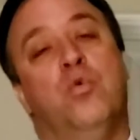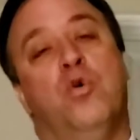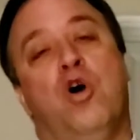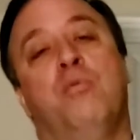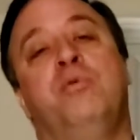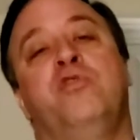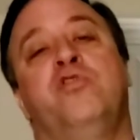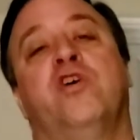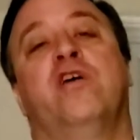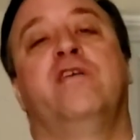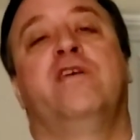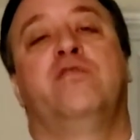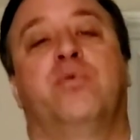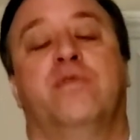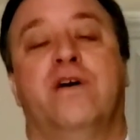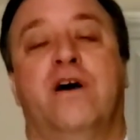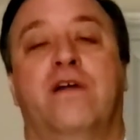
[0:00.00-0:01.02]
We hope you share
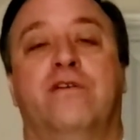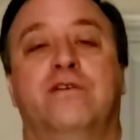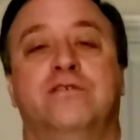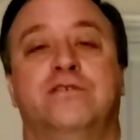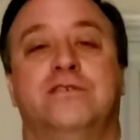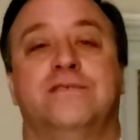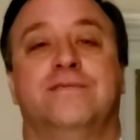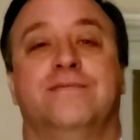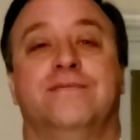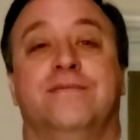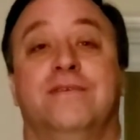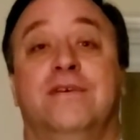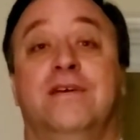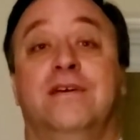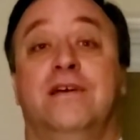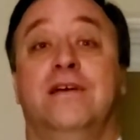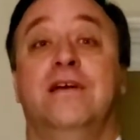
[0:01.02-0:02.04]
these with others,
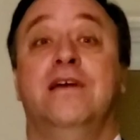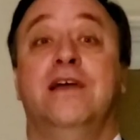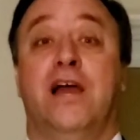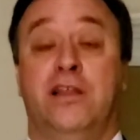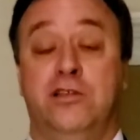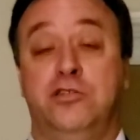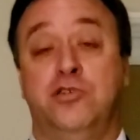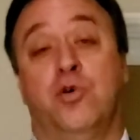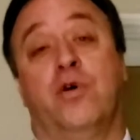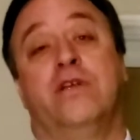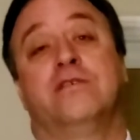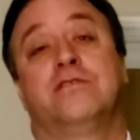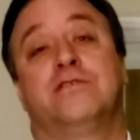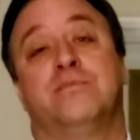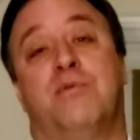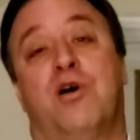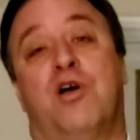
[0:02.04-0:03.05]
and you join
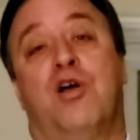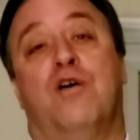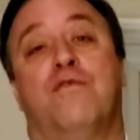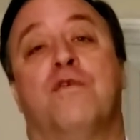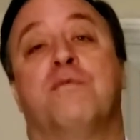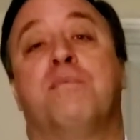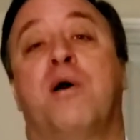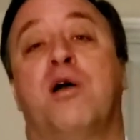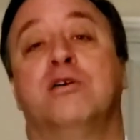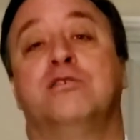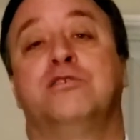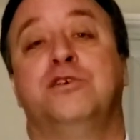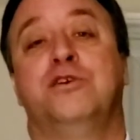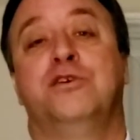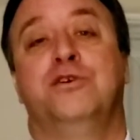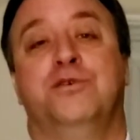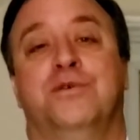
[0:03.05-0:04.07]
us tomorrow for part
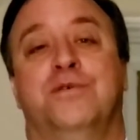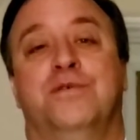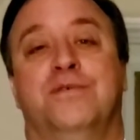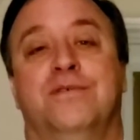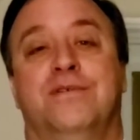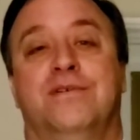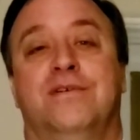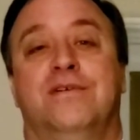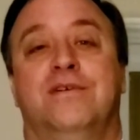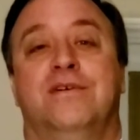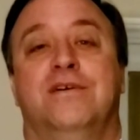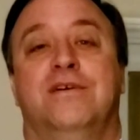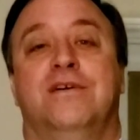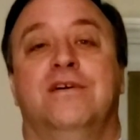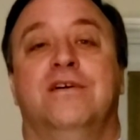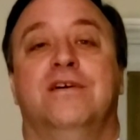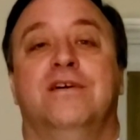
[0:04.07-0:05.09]
2
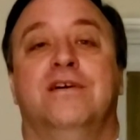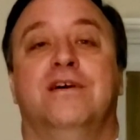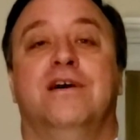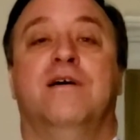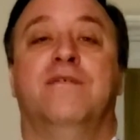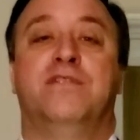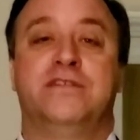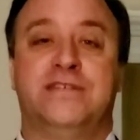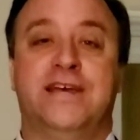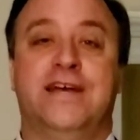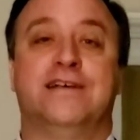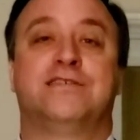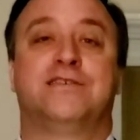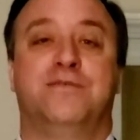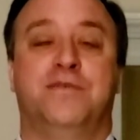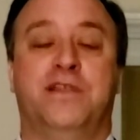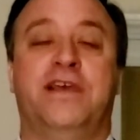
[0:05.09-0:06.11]
of the
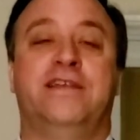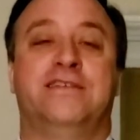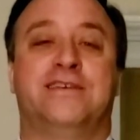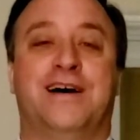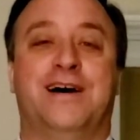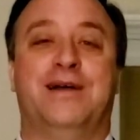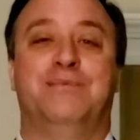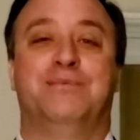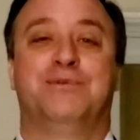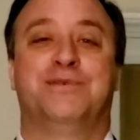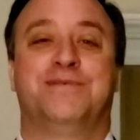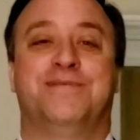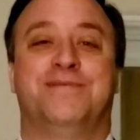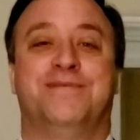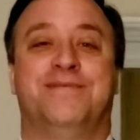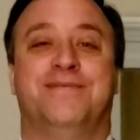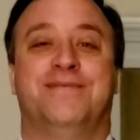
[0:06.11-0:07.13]
test of lean times.
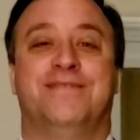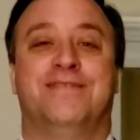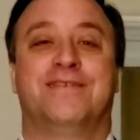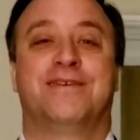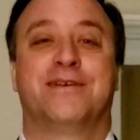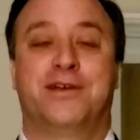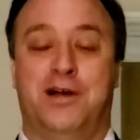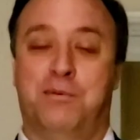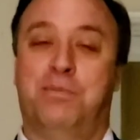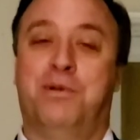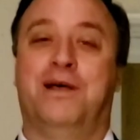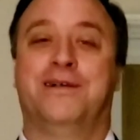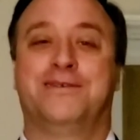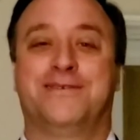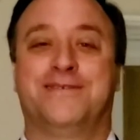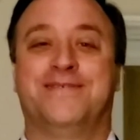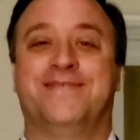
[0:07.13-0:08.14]
God
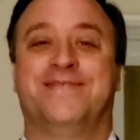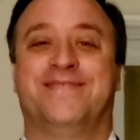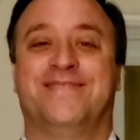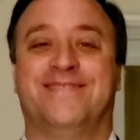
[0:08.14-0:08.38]
bless.